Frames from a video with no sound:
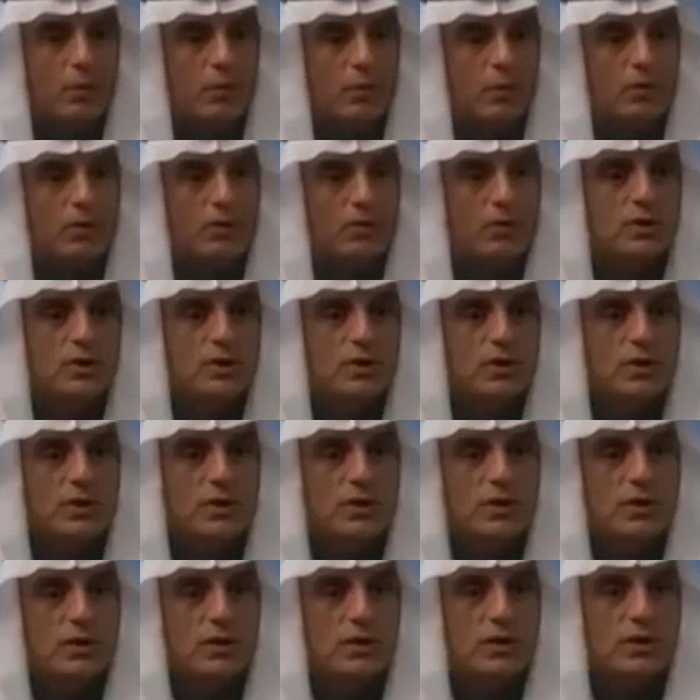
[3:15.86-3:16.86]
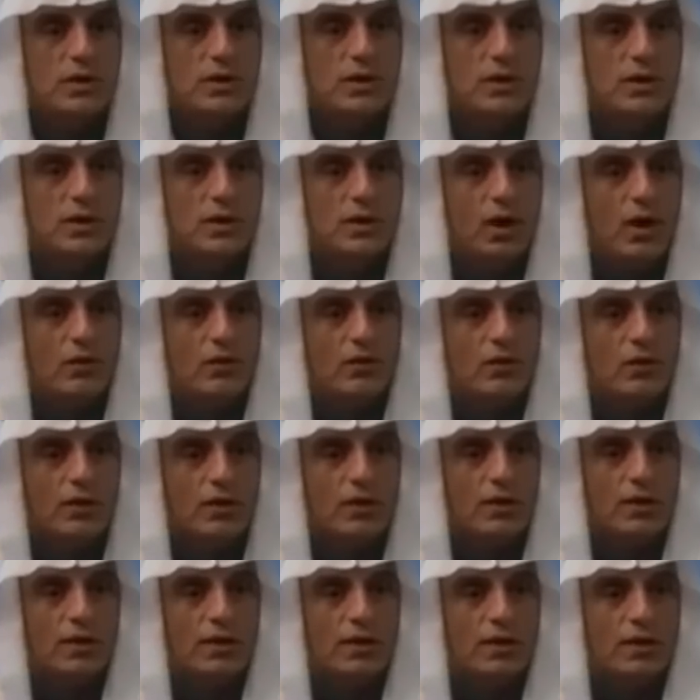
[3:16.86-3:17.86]
almost
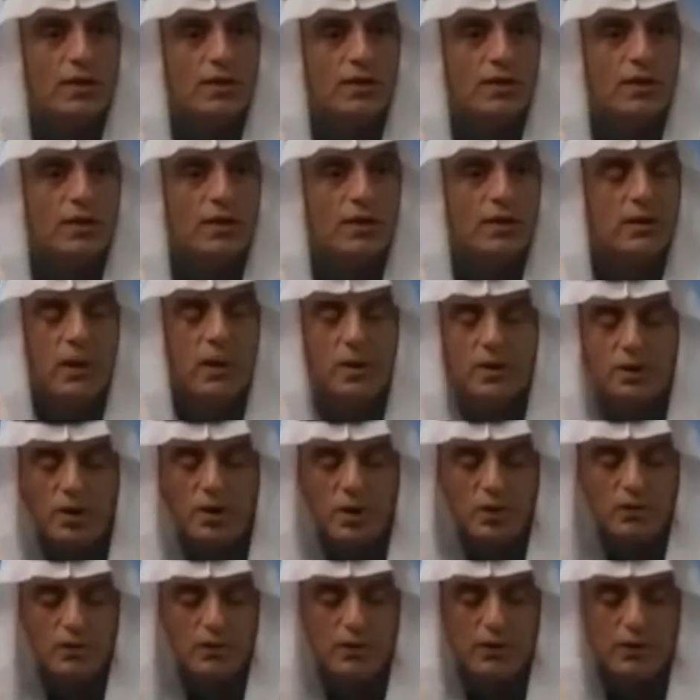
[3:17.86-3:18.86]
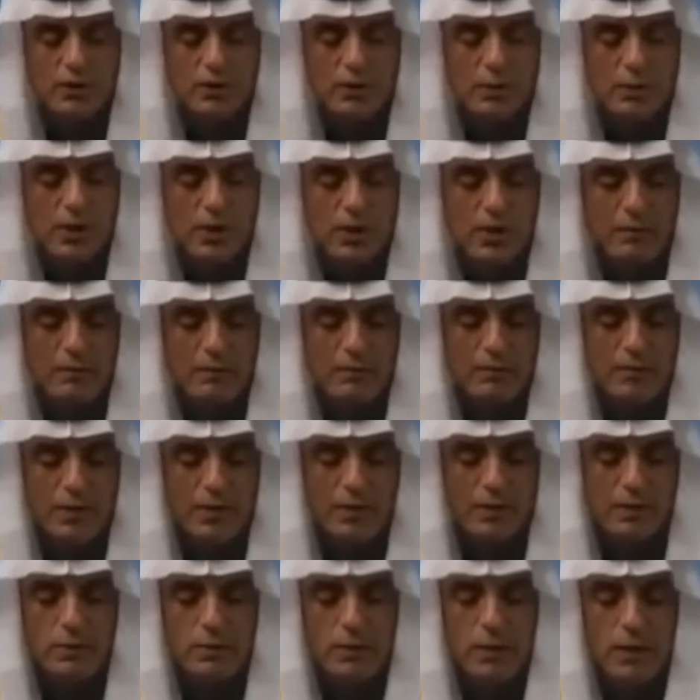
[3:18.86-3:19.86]
novel. Not novel, it's
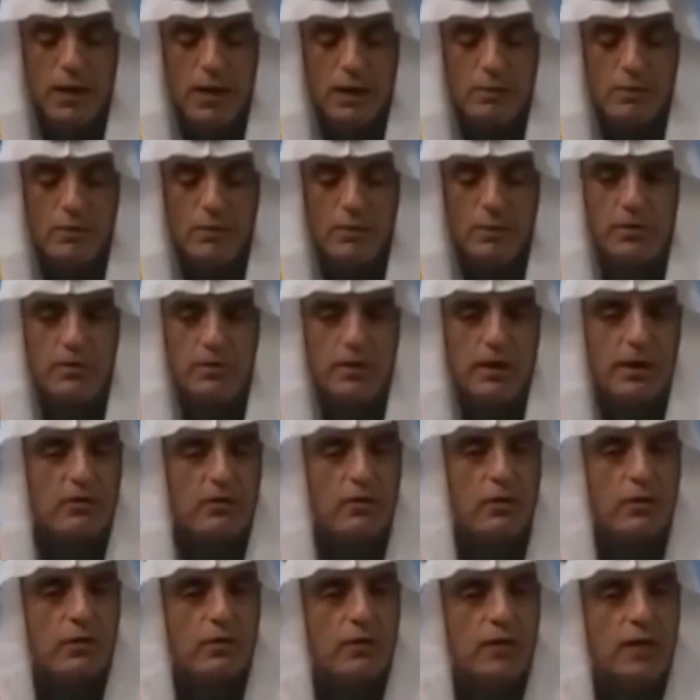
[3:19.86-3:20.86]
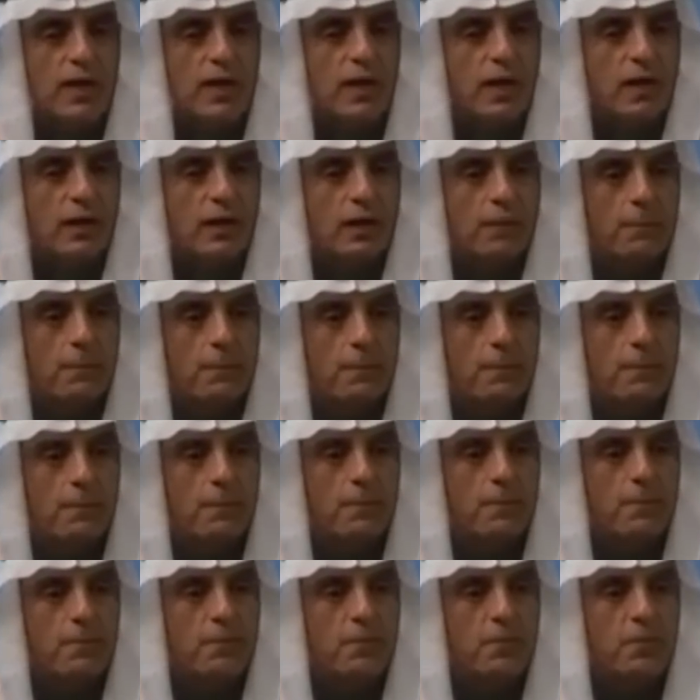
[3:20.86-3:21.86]
become, it's become the flavor of the day
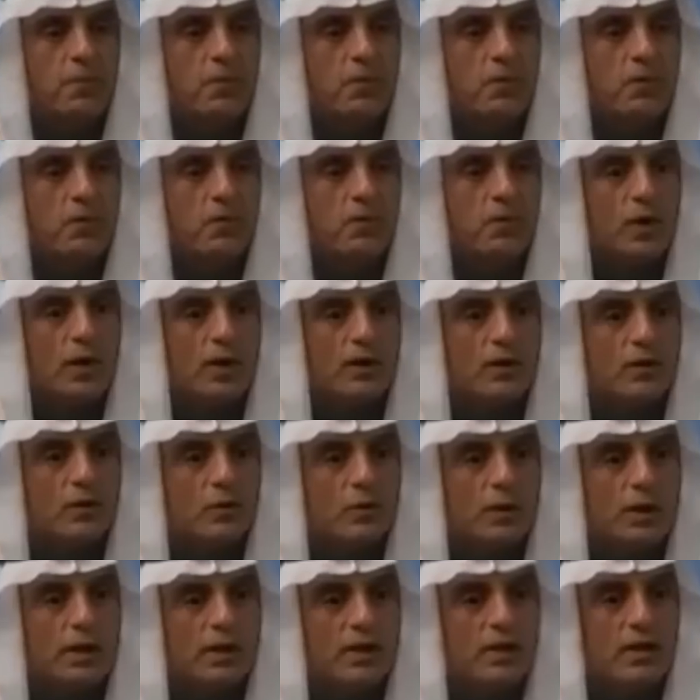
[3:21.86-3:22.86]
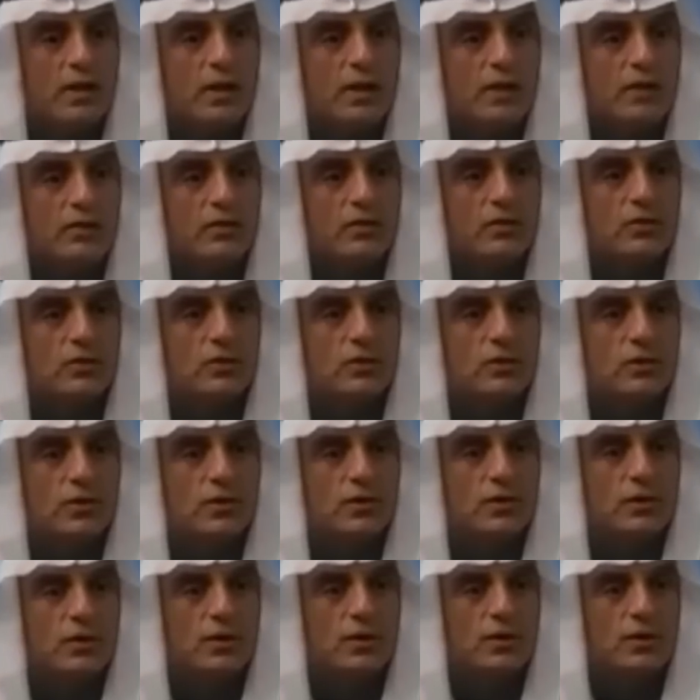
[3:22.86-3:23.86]
to try to read things
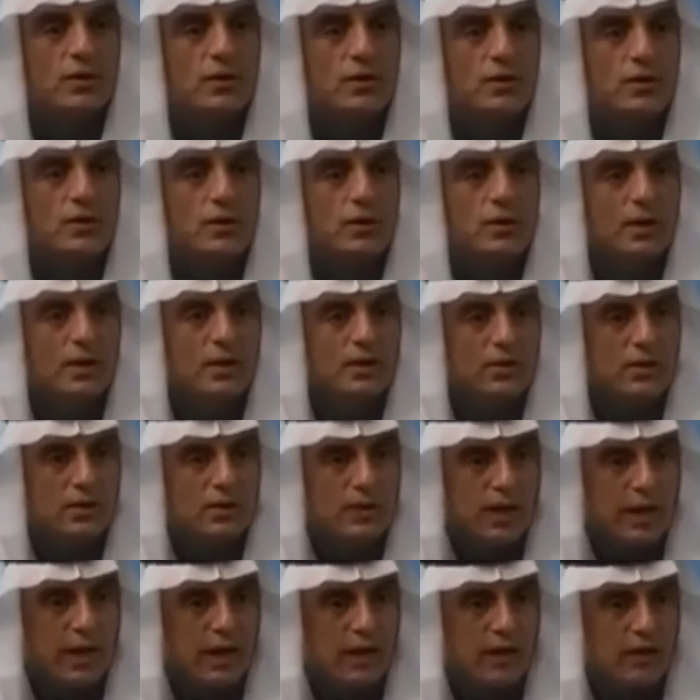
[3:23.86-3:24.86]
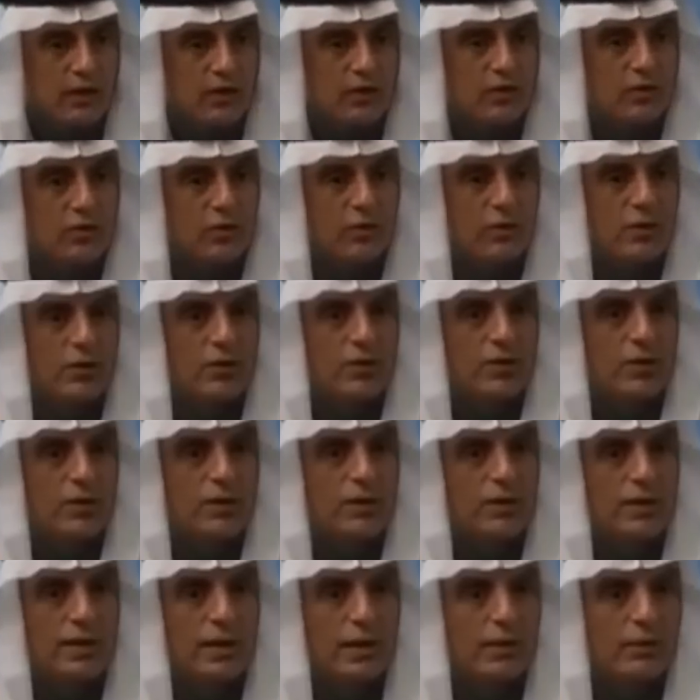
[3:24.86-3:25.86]
into Daesh or
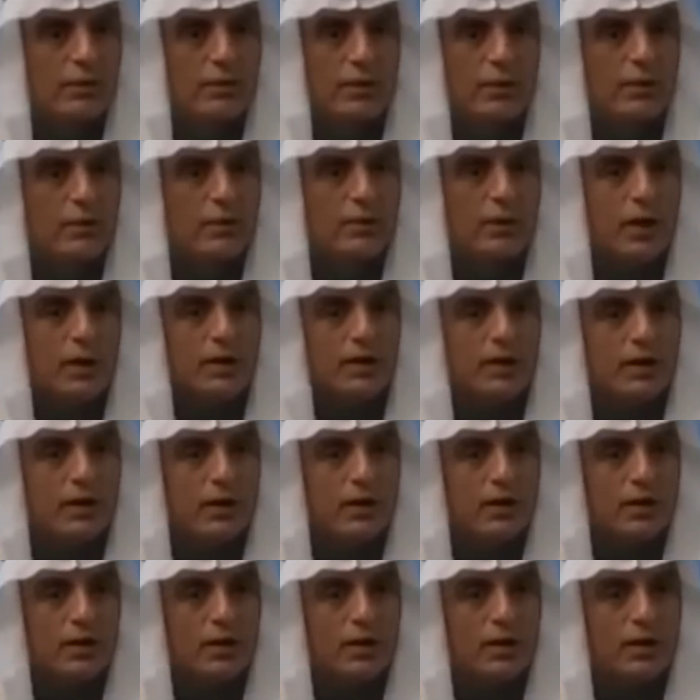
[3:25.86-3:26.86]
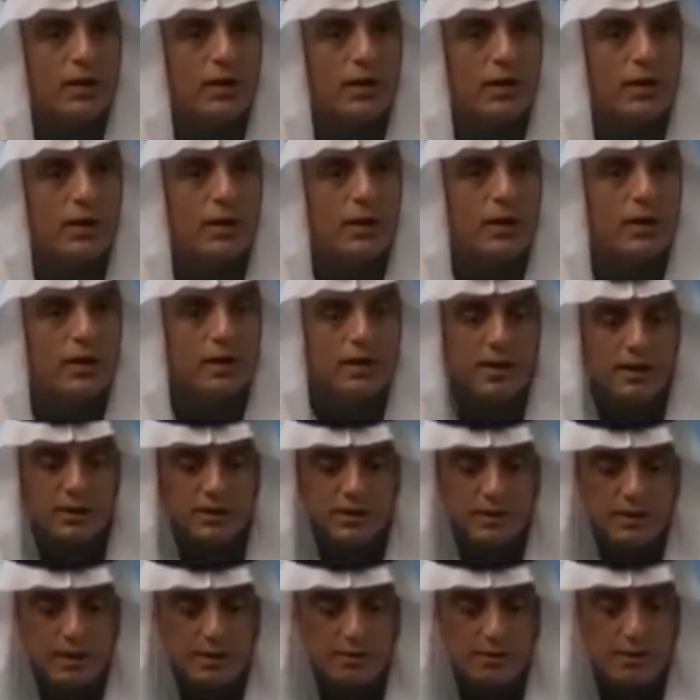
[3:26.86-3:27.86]
into Islam that are not there.
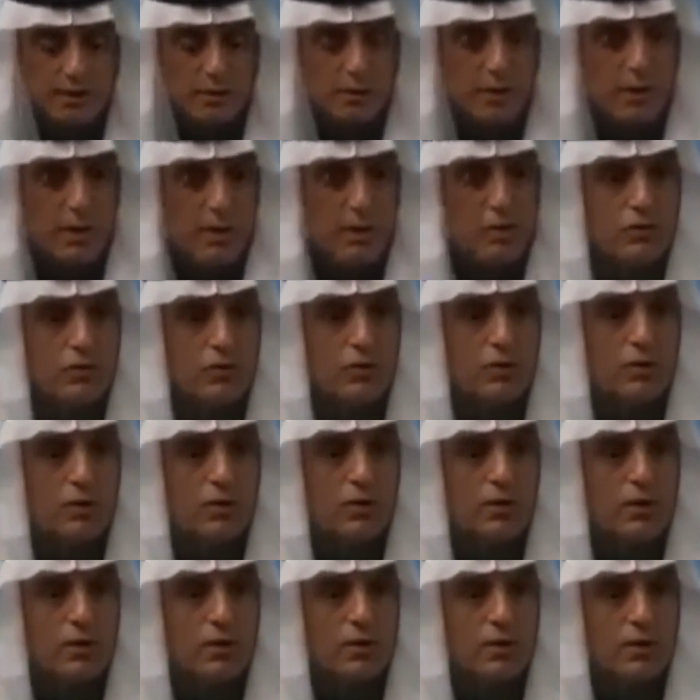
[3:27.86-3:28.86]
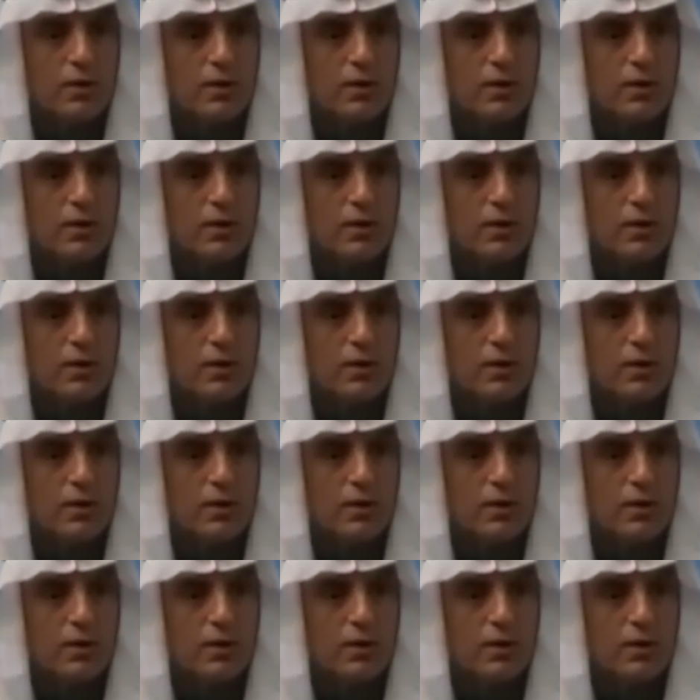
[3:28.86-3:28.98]
The Islamic religion